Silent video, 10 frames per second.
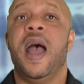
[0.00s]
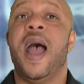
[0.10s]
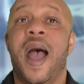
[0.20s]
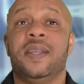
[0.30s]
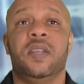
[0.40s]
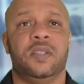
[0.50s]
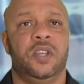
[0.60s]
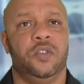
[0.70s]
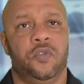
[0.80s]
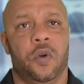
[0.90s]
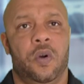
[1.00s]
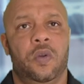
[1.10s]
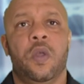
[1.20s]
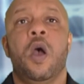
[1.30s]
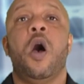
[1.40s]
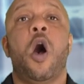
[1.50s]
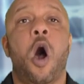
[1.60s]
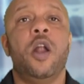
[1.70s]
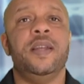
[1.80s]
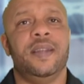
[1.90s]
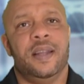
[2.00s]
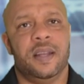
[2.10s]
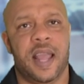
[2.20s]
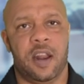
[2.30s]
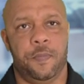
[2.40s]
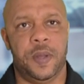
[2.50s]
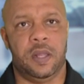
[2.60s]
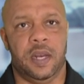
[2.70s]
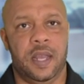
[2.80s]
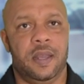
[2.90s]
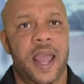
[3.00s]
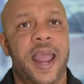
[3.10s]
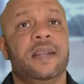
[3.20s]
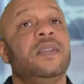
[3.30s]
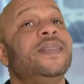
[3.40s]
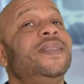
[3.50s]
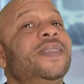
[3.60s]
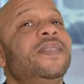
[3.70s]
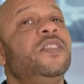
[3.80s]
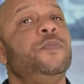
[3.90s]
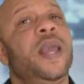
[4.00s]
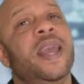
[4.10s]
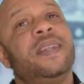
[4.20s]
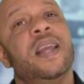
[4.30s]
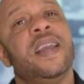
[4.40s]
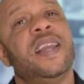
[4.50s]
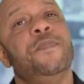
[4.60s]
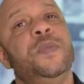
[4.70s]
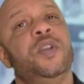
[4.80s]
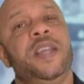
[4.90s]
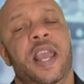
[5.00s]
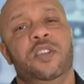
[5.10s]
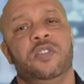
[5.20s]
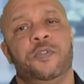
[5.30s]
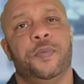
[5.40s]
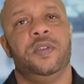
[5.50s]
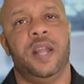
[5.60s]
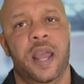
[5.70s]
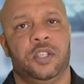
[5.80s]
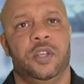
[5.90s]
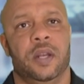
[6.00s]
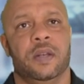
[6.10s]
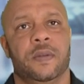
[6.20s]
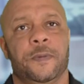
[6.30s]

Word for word: access control, audit and accountability, and system and communications protection.